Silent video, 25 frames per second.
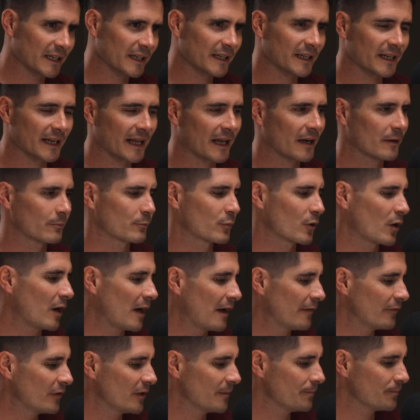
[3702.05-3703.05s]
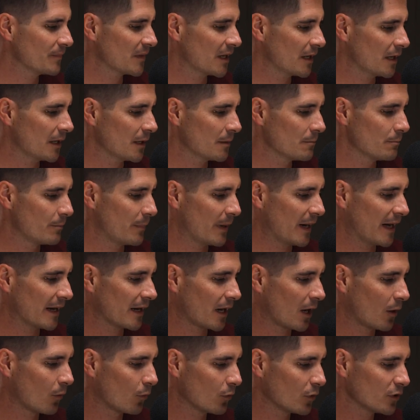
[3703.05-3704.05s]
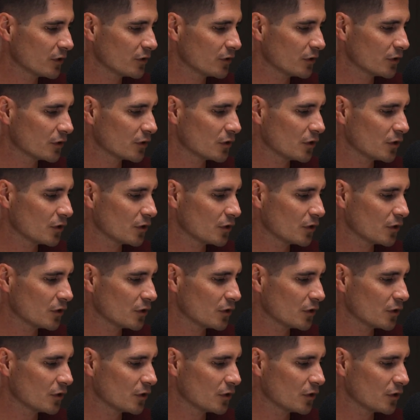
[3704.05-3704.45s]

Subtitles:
in and out of private. But I want